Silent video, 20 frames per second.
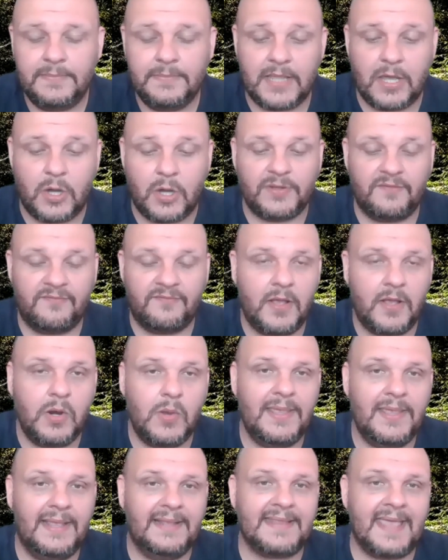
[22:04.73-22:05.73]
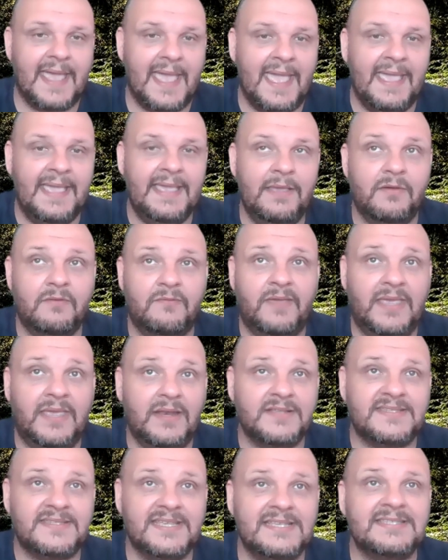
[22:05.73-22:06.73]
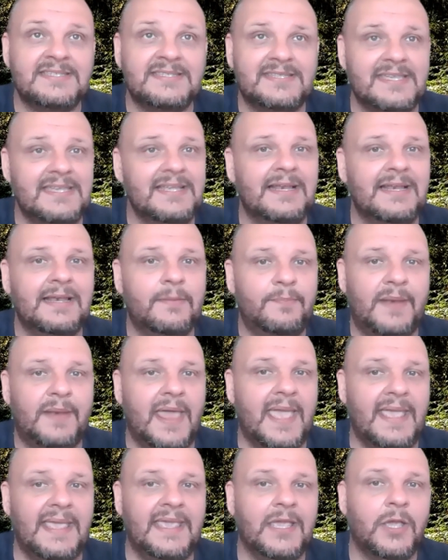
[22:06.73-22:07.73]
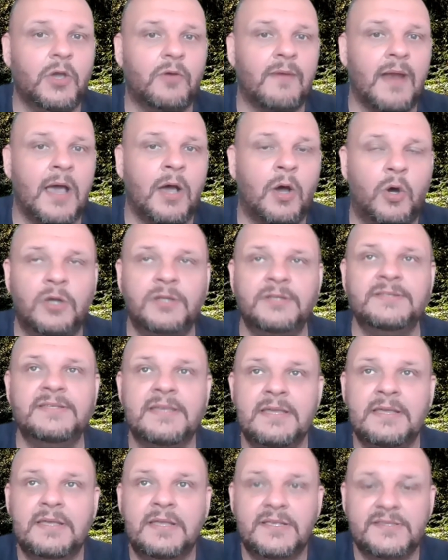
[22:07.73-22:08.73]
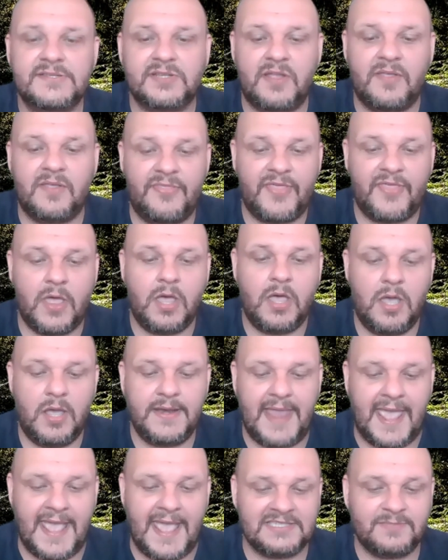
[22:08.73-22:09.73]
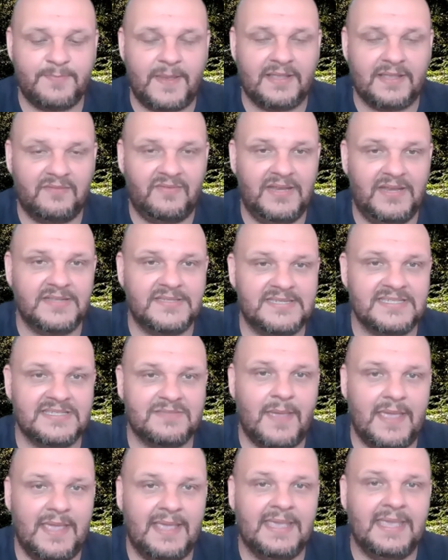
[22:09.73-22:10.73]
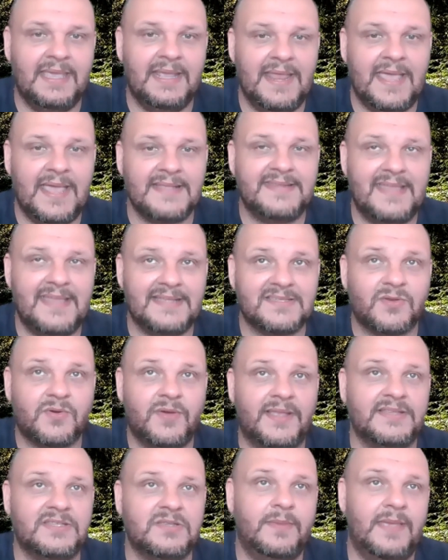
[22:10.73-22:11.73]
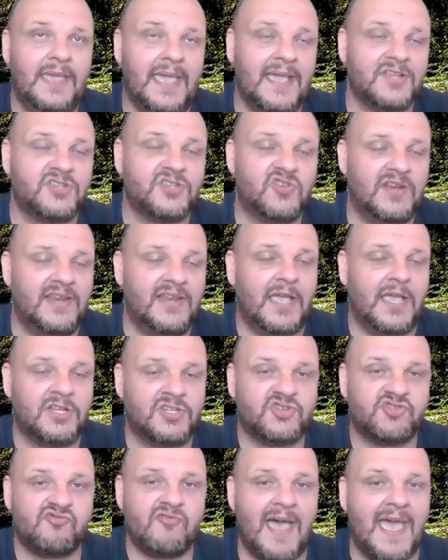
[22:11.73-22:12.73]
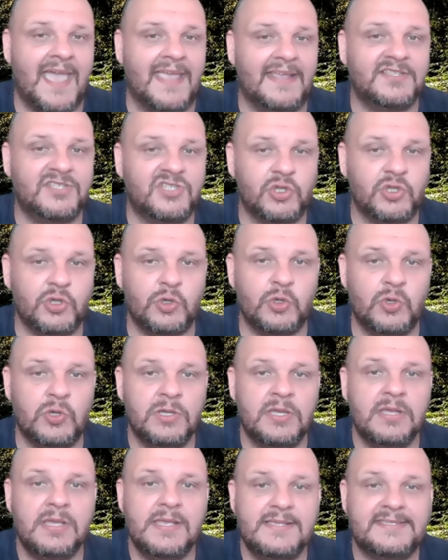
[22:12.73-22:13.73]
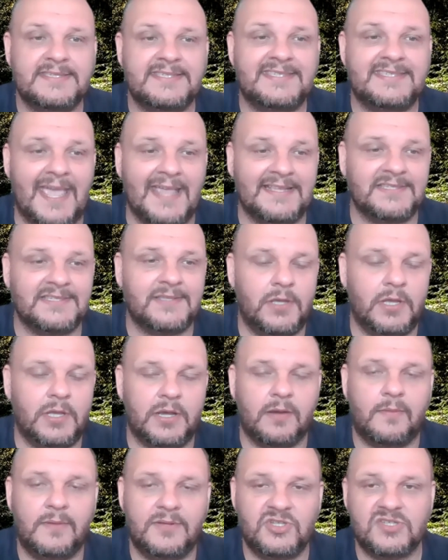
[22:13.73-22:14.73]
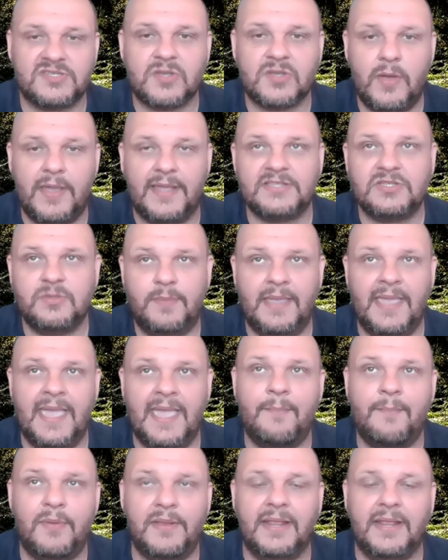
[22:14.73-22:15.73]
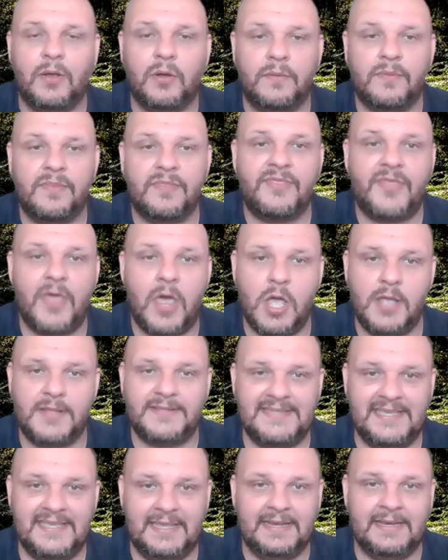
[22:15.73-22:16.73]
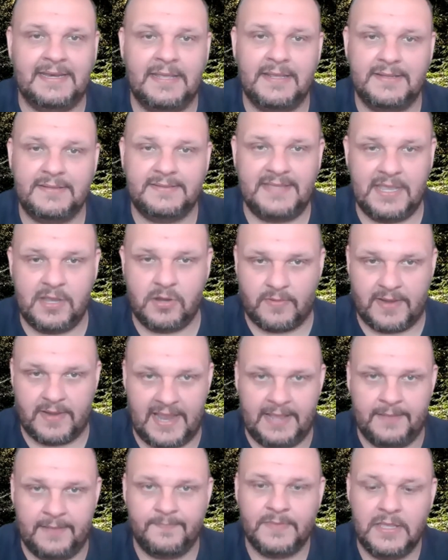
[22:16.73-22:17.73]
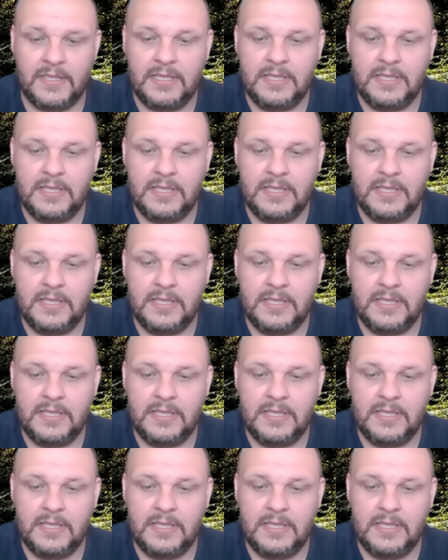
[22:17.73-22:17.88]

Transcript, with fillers: Now, the following day, Venus is still playing around. So, the third aspect Venus is making, and that's going to be actually a trine to Saturn, which is going to be happening on 13 degree.